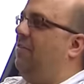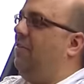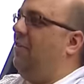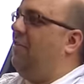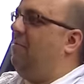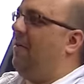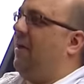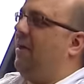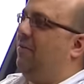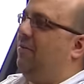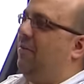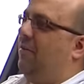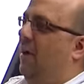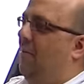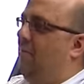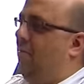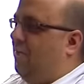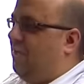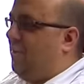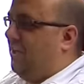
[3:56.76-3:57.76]
the pedals. I'm
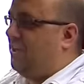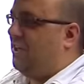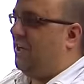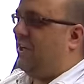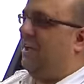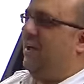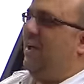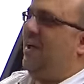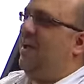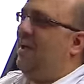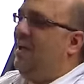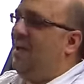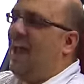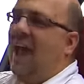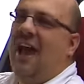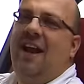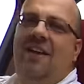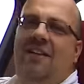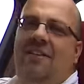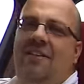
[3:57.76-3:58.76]
not touching
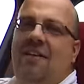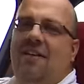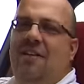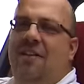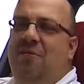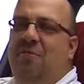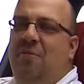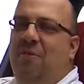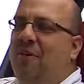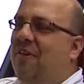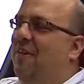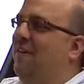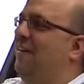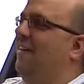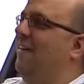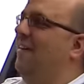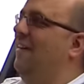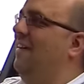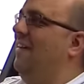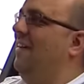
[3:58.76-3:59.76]
anything at this point.
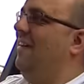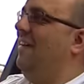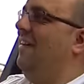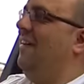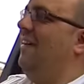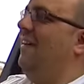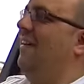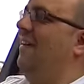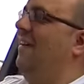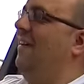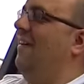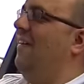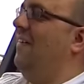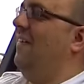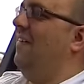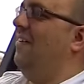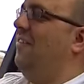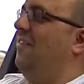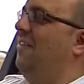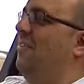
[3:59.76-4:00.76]

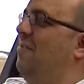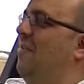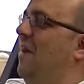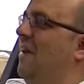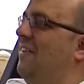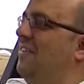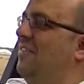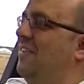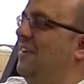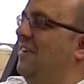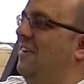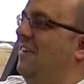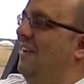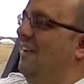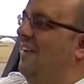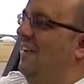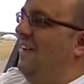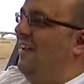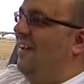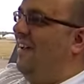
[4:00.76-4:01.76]
This is amazing.
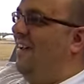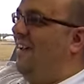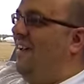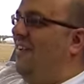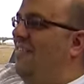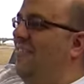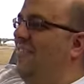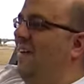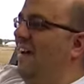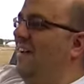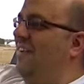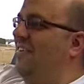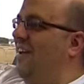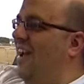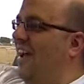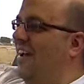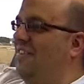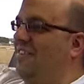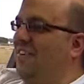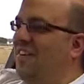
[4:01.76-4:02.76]

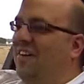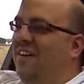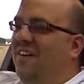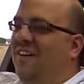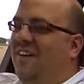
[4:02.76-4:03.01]
Fantastic.